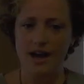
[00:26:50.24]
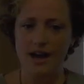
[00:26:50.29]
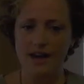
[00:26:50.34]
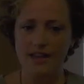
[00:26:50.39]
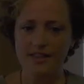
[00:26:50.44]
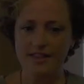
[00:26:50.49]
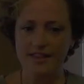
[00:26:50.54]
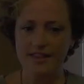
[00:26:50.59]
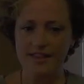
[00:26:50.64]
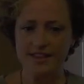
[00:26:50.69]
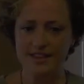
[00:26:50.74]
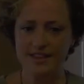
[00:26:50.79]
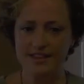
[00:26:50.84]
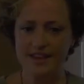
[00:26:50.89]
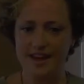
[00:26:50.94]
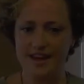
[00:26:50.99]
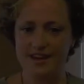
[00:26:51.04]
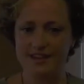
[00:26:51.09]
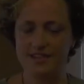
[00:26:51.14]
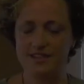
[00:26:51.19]
I think that
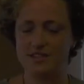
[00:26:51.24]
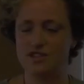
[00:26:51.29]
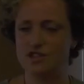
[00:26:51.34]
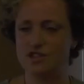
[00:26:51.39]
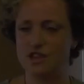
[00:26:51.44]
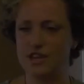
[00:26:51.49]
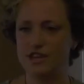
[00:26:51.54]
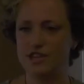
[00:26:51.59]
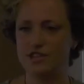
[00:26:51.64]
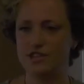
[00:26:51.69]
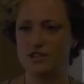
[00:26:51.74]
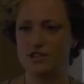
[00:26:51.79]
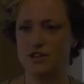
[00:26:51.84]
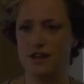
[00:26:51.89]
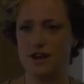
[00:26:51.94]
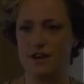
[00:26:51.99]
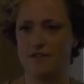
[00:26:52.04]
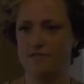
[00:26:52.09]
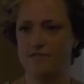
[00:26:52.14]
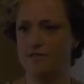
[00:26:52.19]
that has changed a
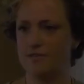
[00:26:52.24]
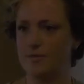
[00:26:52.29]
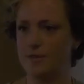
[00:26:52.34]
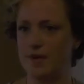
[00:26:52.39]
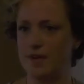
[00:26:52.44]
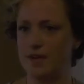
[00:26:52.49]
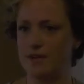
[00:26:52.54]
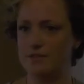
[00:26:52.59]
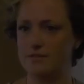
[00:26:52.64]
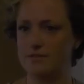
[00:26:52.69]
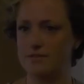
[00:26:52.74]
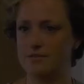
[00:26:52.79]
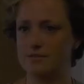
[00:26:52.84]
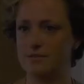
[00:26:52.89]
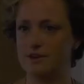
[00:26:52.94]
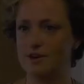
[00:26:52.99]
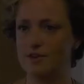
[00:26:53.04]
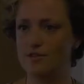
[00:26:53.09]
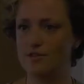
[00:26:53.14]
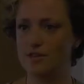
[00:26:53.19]
lot for me
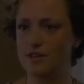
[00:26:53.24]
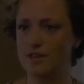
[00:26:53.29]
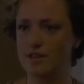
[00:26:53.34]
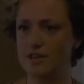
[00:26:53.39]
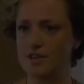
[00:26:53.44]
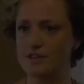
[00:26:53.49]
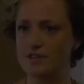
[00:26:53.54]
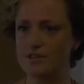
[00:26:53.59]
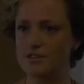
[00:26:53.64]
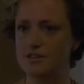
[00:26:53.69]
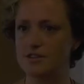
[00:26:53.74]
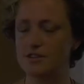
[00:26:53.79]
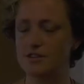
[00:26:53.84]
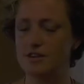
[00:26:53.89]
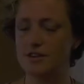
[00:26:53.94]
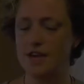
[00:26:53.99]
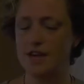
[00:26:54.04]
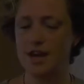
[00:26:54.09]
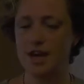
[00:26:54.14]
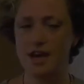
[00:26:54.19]
over the years.
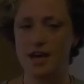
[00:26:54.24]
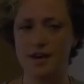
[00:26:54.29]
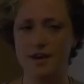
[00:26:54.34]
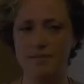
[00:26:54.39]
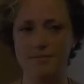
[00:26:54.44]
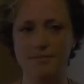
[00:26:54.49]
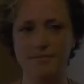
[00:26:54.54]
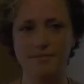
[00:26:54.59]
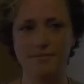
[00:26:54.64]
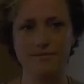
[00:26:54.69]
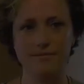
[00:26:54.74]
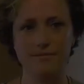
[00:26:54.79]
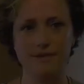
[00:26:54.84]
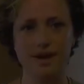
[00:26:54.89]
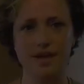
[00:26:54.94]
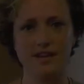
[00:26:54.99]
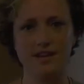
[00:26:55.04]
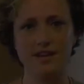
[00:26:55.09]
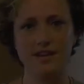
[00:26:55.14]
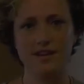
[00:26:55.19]

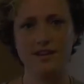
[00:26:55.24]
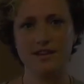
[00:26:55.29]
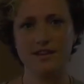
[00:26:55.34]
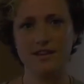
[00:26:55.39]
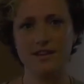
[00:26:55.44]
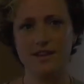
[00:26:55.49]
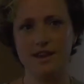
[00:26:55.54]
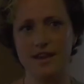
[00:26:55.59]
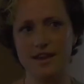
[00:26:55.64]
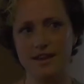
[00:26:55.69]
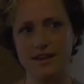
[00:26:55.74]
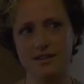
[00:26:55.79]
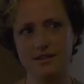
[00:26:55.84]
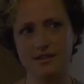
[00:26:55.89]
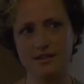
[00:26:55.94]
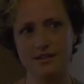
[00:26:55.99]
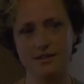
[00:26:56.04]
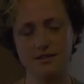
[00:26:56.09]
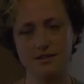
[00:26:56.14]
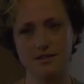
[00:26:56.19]
I think
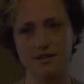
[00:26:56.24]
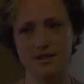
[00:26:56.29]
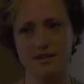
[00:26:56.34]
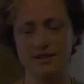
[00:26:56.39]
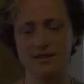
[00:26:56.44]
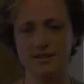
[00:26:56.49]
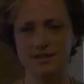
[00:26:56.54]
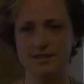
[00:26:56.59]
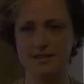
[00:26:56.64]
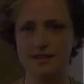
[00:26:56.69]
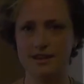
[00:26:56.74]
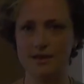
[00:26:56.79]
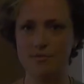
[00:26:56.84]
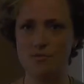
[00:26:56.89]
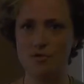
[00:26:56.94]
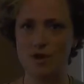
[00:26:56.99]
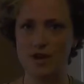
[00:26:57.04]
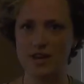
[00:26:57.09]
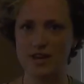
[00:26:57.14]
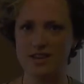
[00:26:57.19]
that in the same
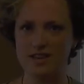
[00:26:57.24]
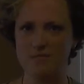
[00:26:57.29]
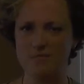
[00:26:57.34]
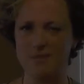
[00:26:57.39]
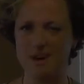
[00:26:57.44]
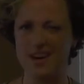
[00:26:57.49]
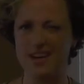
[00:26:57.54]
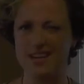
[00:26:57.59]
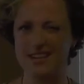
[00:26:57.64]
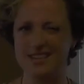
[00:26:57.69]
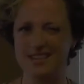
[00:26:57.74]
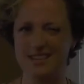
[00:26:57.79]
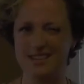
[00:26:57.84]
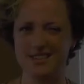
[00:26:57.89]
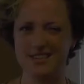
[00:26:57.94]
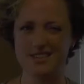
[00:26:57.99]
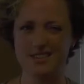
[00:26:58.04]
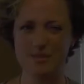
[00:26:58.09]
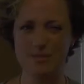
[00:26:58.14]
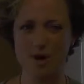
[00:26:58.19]
way that my
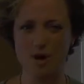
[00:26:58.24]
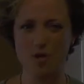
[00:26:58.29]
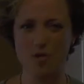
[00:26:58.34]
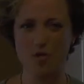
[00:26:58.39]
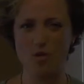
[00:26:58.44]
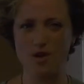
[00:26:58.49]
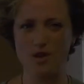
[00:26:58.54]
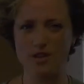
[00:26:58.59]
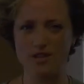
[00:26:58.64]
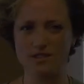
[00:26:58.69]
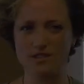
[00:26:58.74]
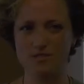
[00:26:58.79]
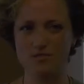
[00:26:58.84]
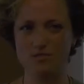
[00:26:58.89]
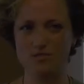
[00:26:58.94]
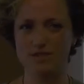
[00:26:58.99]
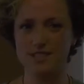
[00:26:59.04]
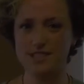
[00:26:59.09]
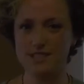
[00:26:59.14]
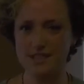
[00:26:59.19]
ideas about what is
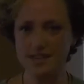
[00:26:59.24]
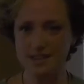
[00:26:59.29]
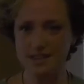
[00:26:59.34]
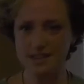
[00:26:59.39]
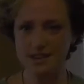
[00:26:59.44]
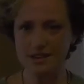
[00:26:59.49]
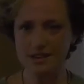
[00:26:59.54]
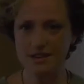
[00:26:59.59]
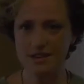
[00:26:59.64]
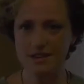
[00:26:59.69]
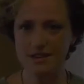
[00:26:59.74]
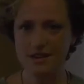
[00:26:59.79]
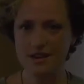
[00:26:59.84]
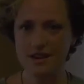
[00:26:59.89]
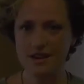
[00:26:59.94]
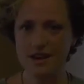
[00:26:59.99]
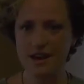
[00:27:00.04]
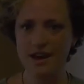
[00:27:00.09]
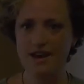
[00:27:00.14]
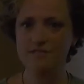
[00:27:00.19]
risky
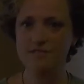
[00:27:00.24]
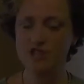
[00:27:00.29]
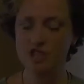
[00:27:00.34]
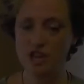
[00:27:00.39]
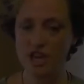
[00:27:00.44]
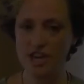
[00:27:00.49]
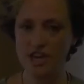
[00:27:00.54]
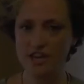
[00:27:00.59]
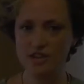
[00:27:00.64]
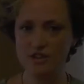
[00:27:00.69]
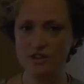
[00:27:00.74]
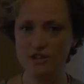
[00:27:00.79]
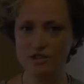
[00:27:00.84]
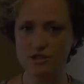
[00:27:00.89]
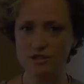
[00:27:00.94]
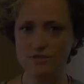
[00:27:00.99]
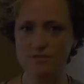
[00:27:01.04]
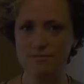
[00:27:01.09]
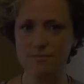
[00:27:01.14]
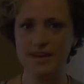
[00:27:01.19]
have
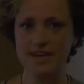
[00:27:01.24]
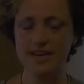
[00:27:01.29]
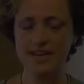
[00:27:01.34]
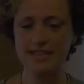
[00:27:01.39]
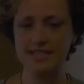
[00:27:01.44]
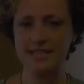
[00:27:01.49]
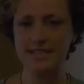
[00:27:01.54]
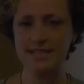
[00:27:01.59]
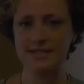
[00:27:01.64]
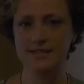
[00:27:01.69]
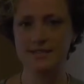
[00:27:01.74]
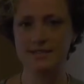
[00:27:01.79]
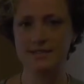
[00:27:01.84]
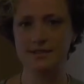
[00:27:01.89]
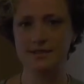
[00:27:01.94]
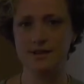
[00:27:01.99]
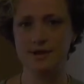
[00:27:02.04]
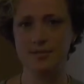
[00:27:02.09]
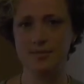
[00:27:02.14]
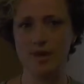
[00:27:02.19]
changed, my
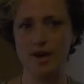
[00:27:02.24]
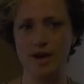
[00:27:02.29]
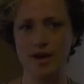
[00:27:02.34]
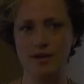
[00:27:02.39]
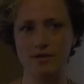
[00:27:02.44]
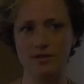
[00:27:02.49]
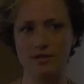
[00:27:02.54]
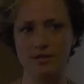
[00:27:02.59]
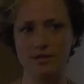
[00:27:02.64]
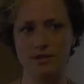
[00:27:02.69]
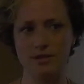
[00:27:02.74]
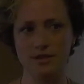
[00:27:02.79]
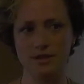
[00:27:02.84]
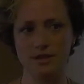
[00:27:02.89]
ideas about